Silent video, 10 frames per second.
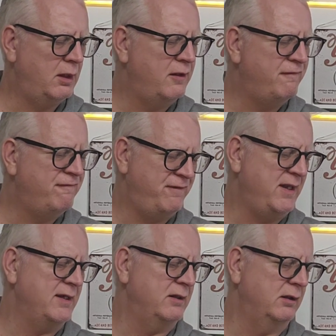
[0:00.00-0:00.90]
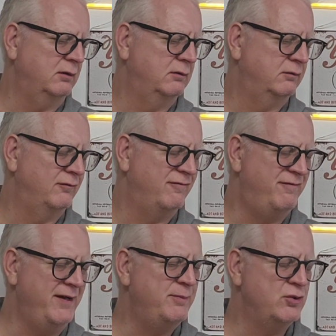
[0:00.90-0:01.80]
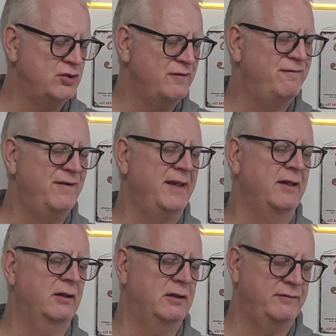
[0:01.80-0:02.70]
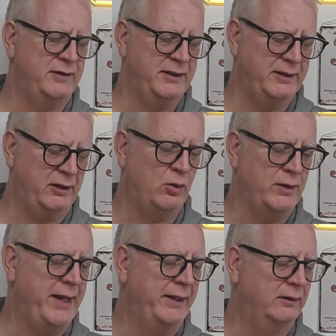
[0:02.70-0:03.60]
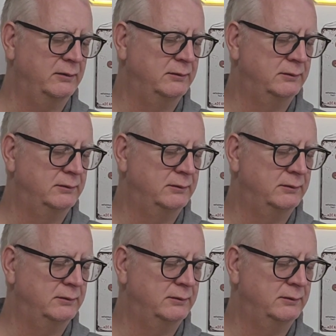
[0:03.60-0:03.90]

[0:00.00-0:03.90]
the feel, very much the feel of a golden ale.